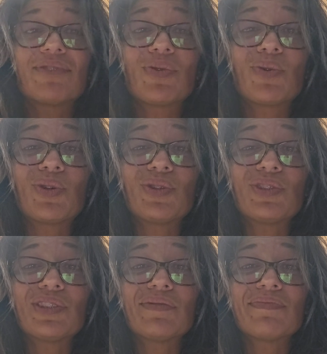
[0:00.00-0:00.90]
the
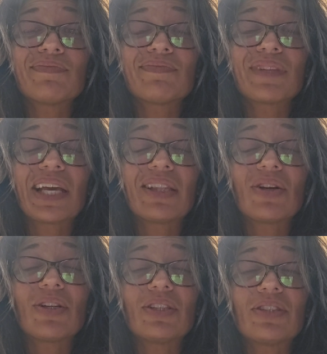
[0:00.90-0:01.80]
world at
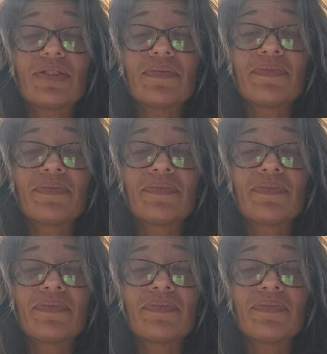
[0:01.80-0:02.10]
large.